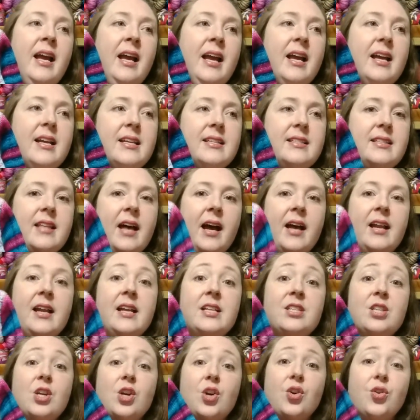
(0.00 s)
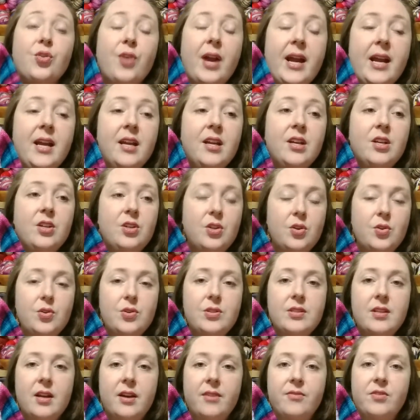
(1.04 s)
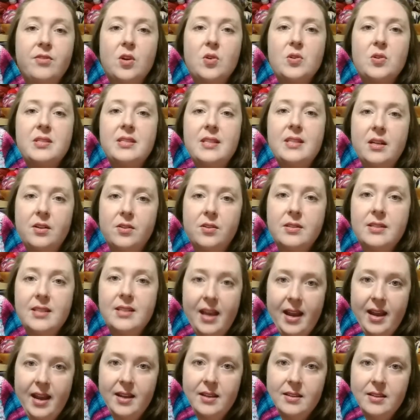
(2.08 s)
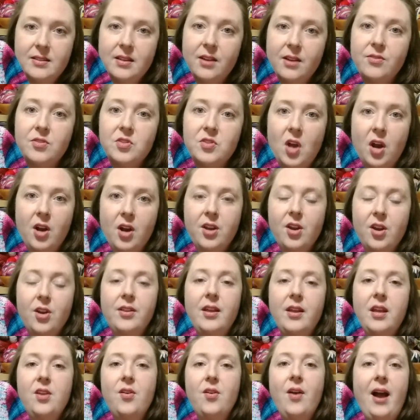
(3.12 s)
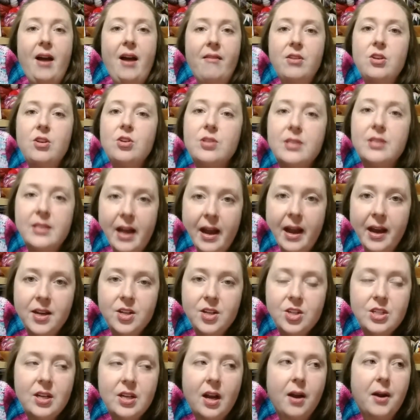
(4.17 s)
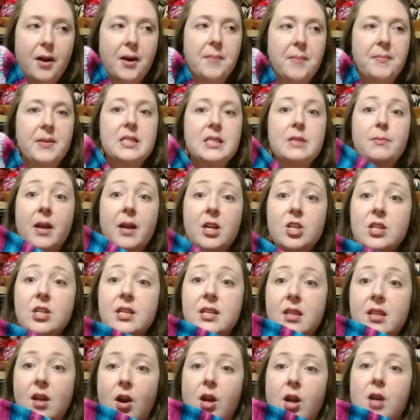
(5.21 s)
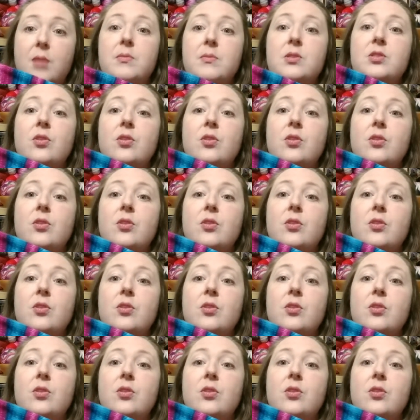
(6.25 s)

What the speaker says: is that it's a great use of those single skeins of sock yarn that you have in your stash, especially the arms.